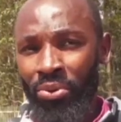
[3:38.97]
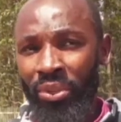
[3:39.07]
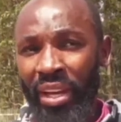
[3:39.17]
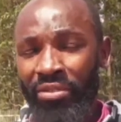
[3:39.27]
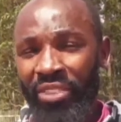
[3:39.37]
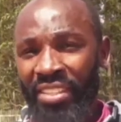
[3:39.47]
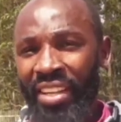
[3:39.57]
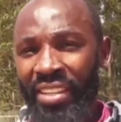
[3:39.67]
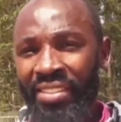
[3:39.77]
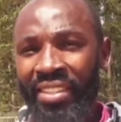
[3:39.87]

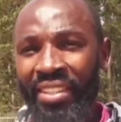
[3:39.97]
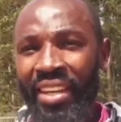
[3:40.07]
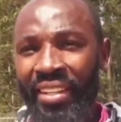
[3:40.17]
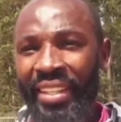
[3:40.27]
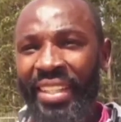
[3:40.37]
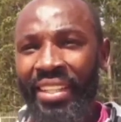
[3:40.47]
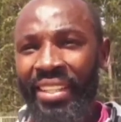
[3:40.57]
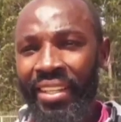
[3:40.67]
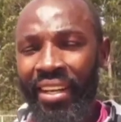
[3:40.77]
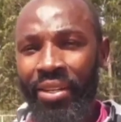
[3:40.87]
tunaemphasize kijana
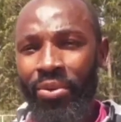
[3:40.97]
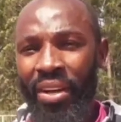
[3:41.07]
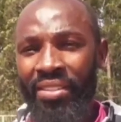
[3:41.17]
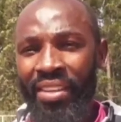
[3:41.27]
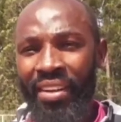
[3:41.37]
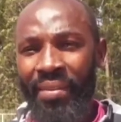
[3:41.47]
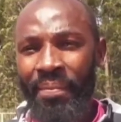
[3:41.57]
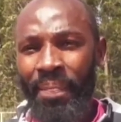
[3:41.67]
technically kwanza,